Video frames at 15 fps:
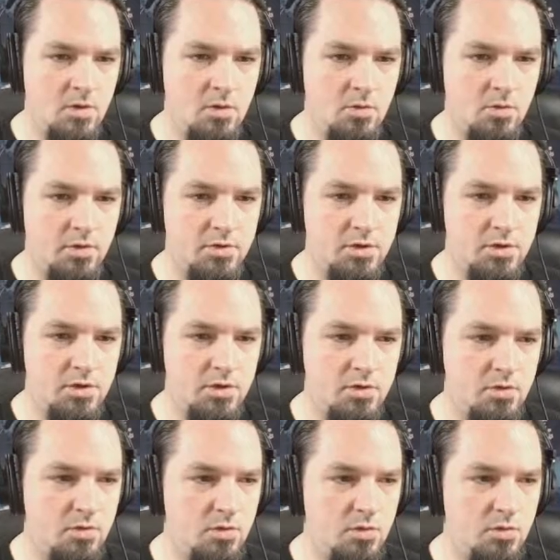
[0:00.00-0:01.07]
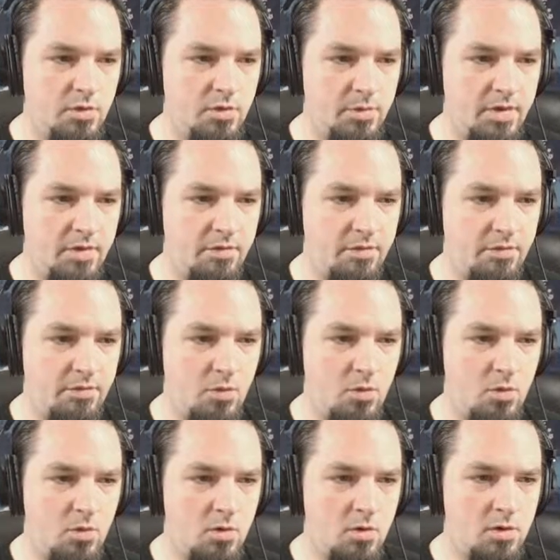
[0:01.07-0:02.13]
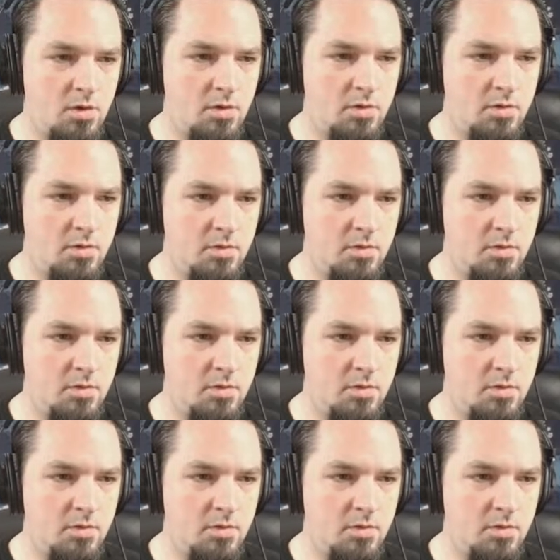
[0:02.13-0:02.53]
1, 2, 3, 4.